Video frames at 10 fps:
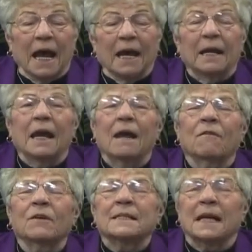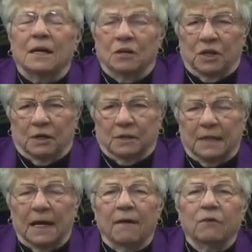And every 10 years,
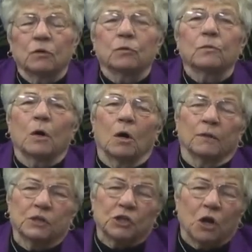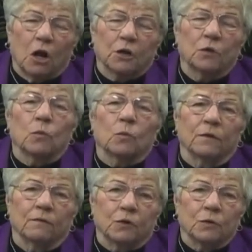they have a group called the Charter
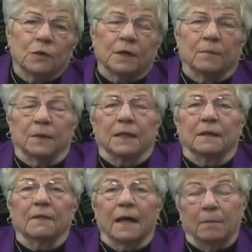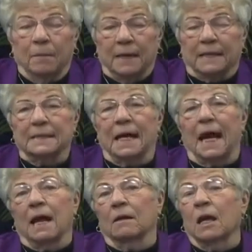Review Committee that meets.
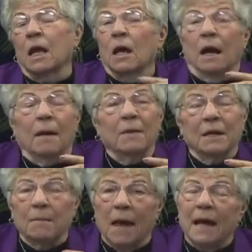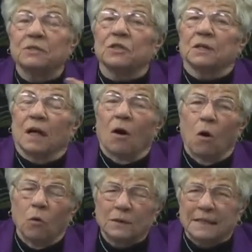And I mean, imagine a
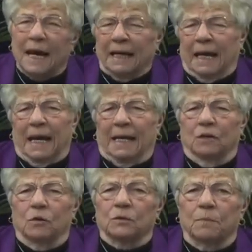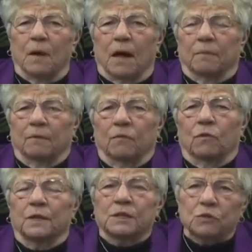whole decade goes by
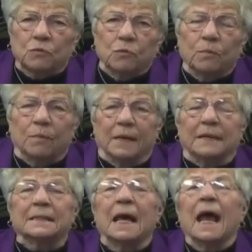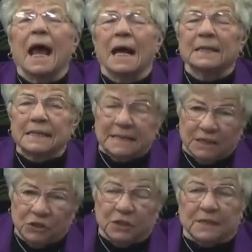before this group meets and
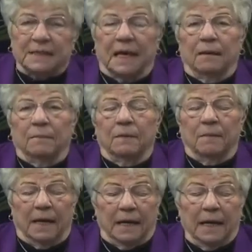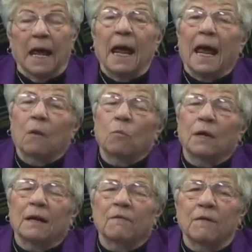decisions can be made. And
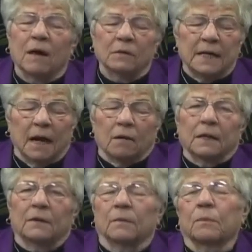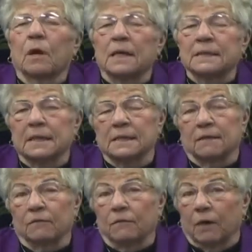what I found out in the process
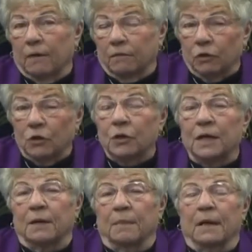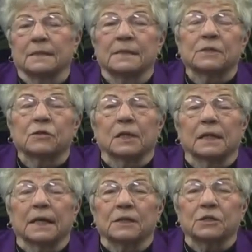of learning about district
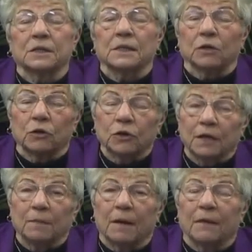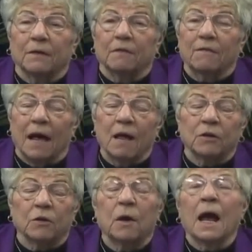elections and learning about their
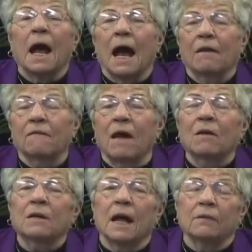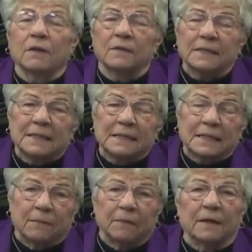value, I found out that this is
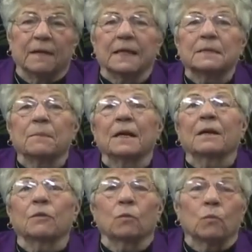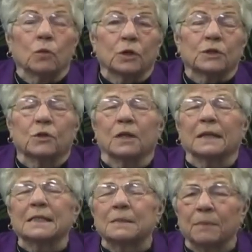something that's been in the works, or at
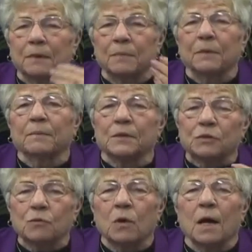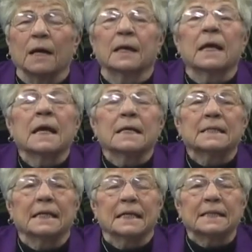least people have been trying
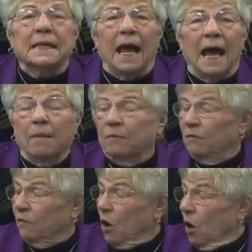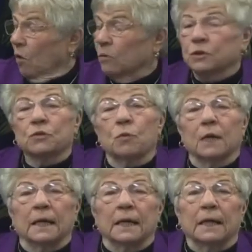to get to happen for almost
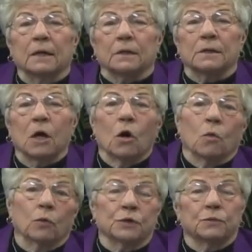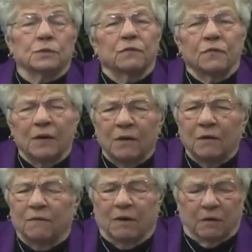20 years, which was
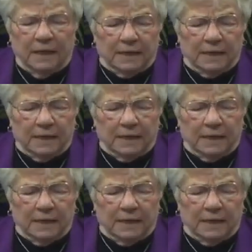very, very